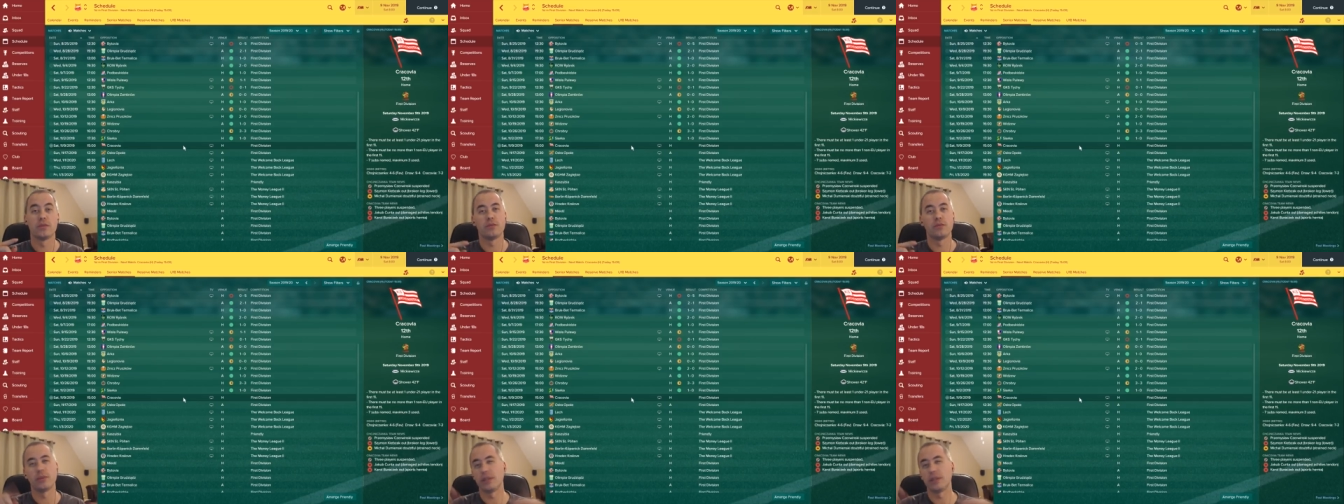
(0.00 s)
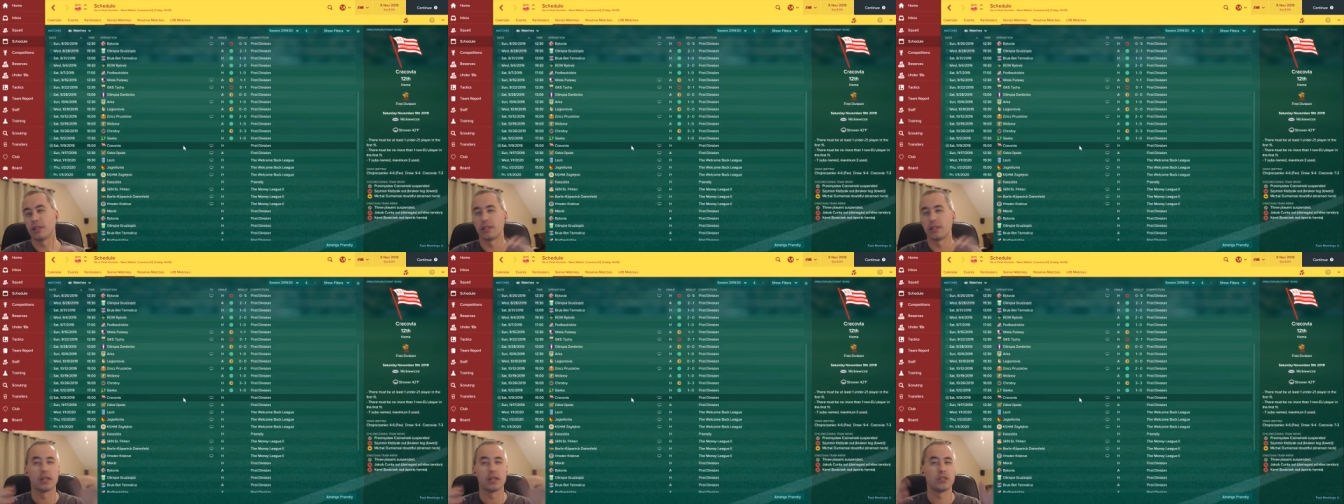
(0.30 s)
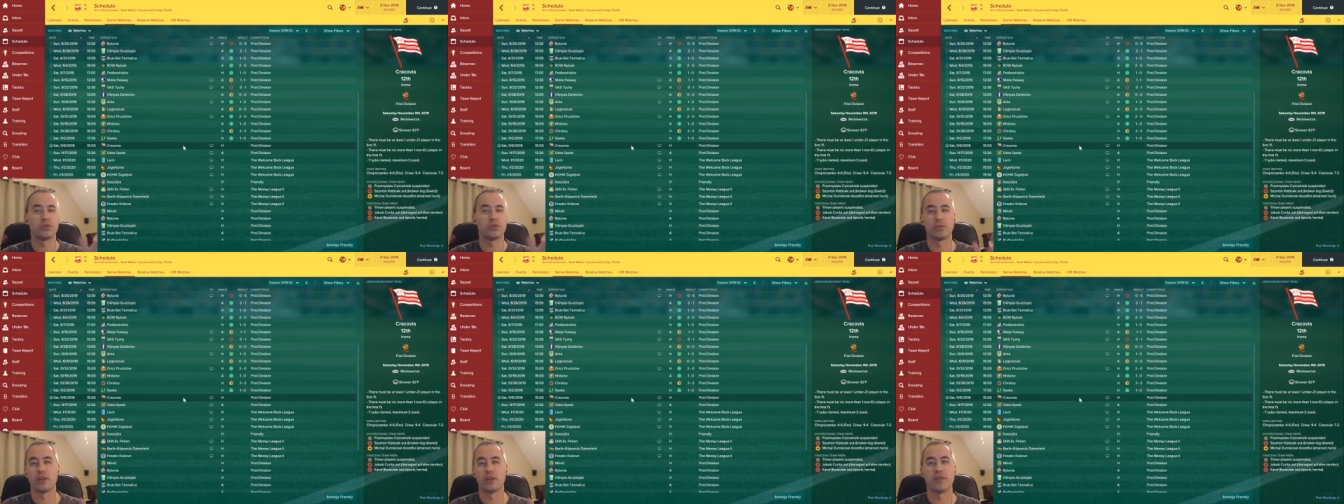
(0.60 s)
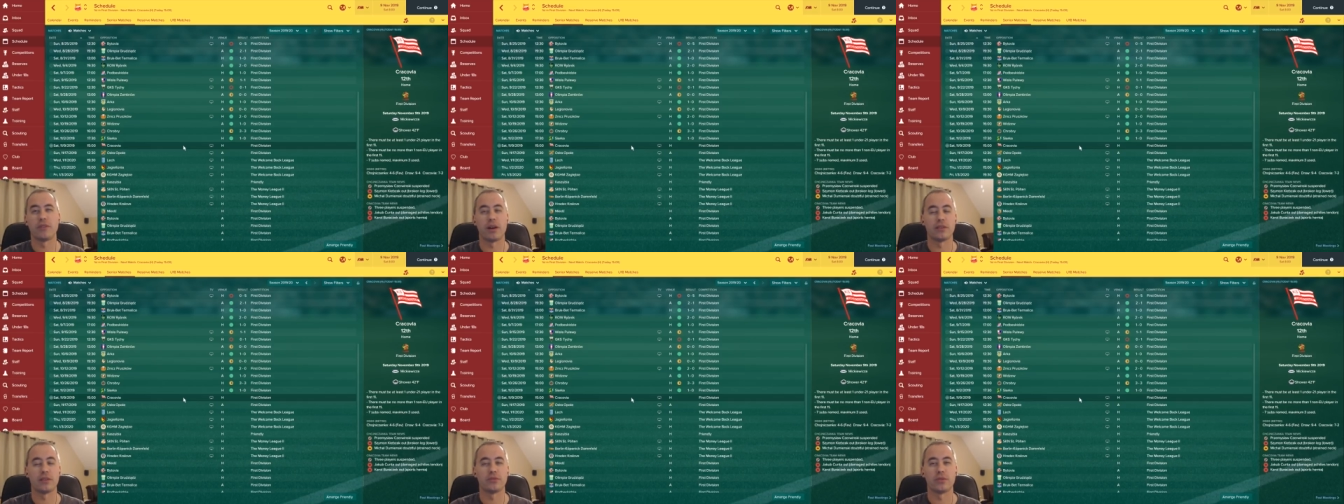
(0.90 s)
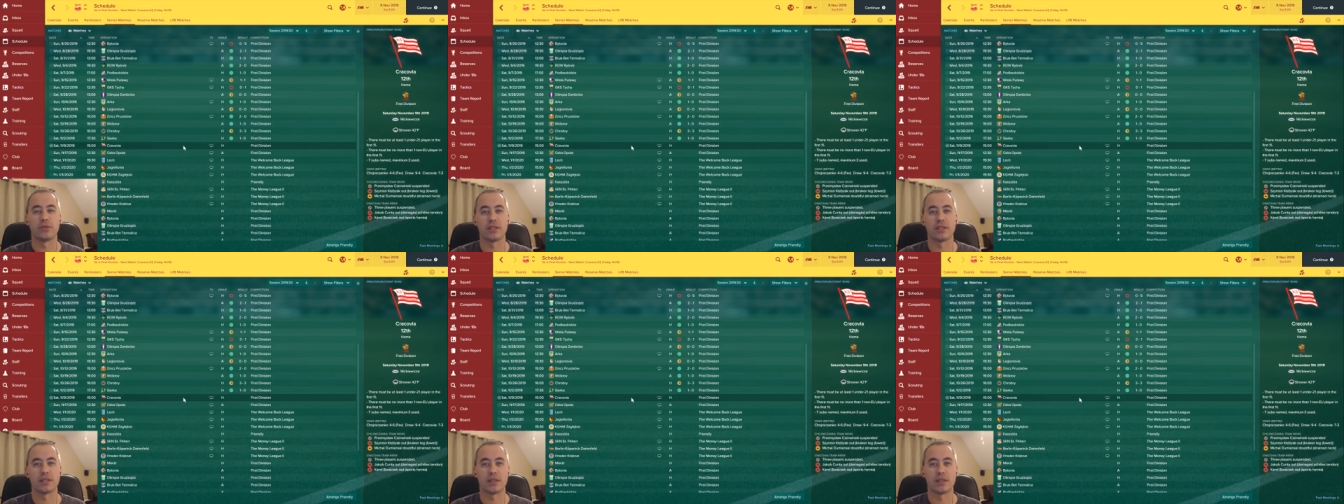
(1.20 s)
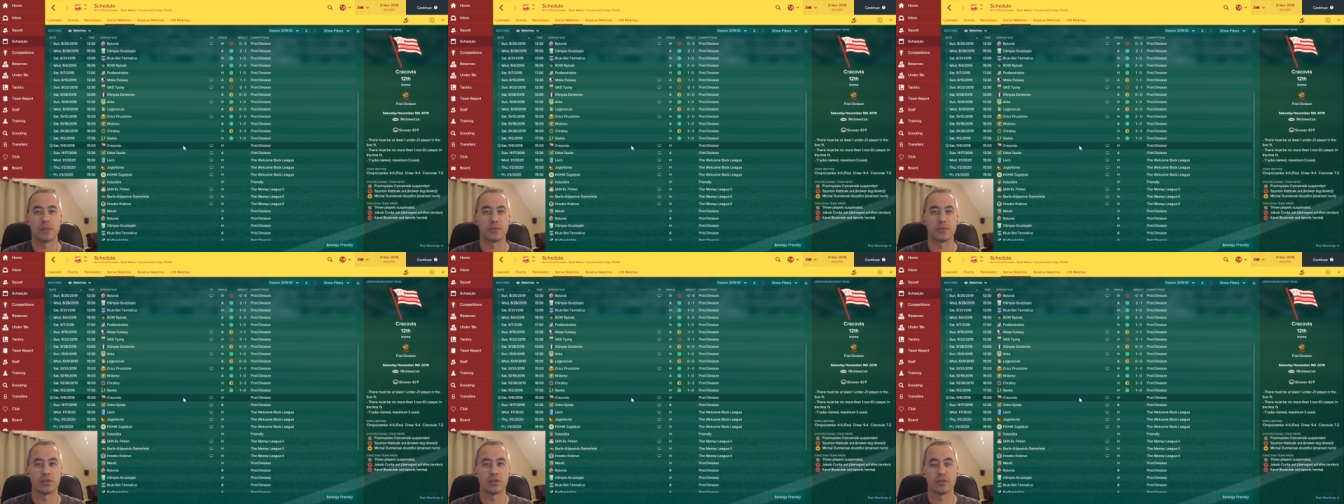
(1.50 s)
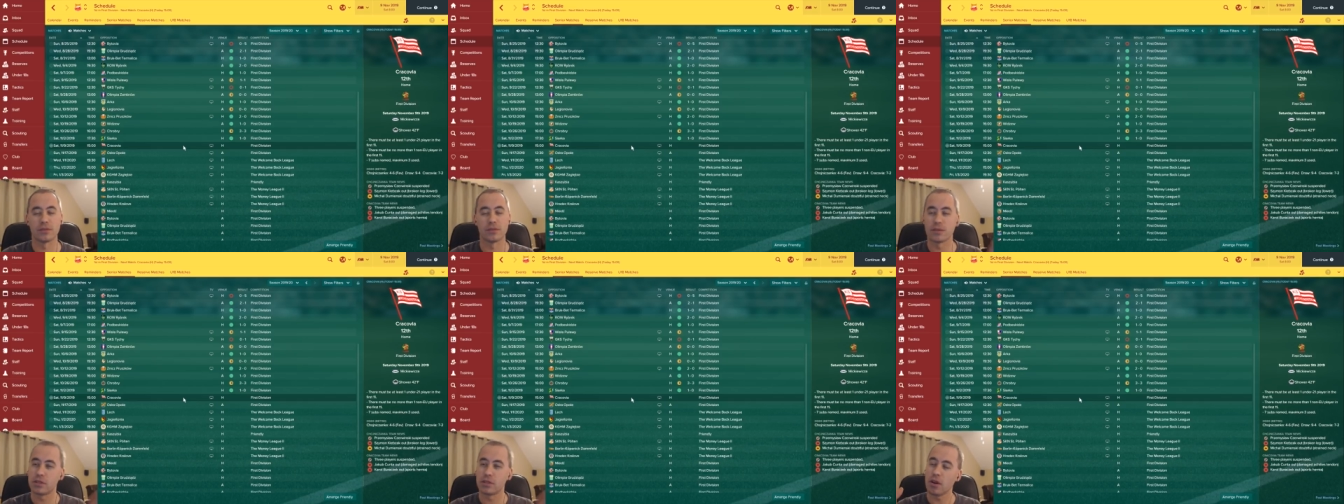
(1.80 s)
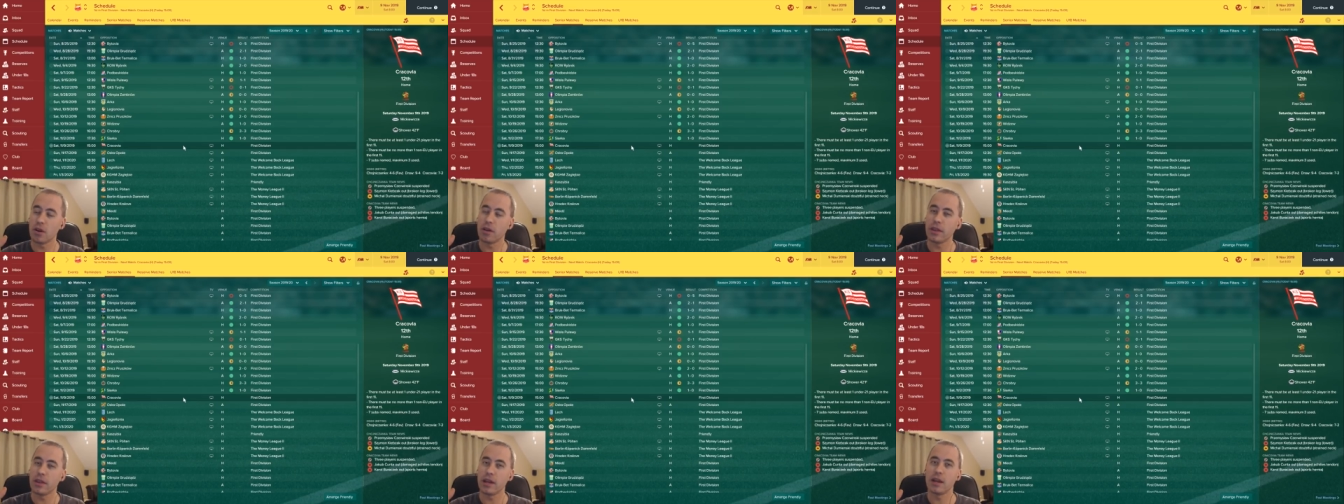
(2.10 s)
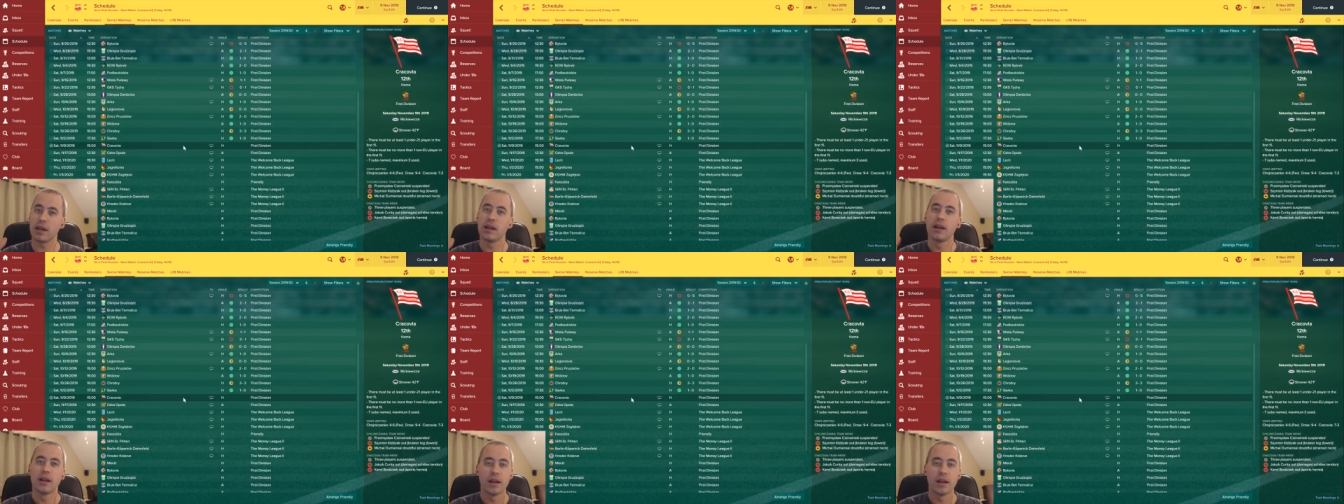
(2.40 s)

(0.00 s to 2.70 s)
We did like twenty-five, twenty-six episodes with Sterling.